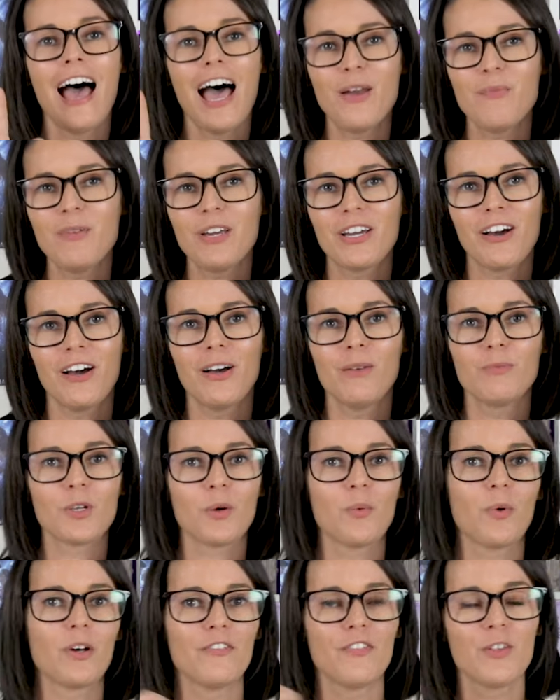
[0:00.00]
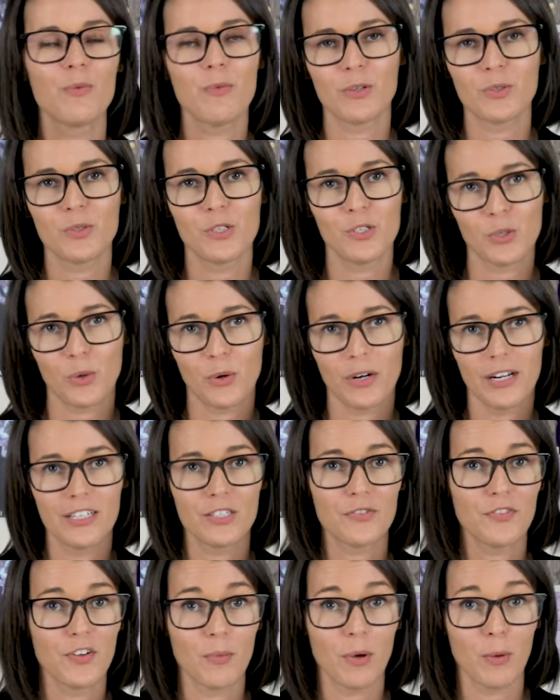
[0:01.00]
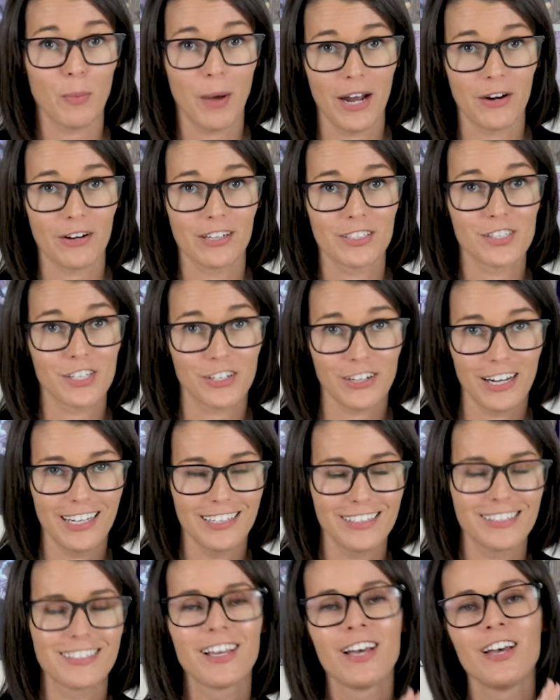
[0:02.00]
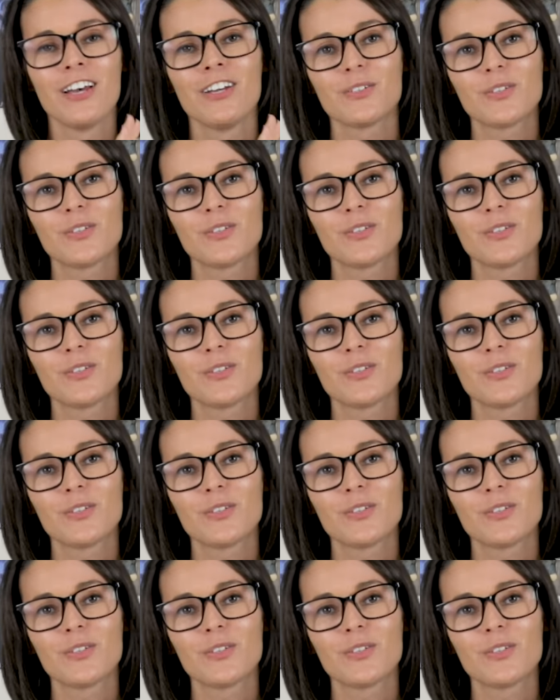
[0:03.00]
and becomes one of the most notorious female pirates there is.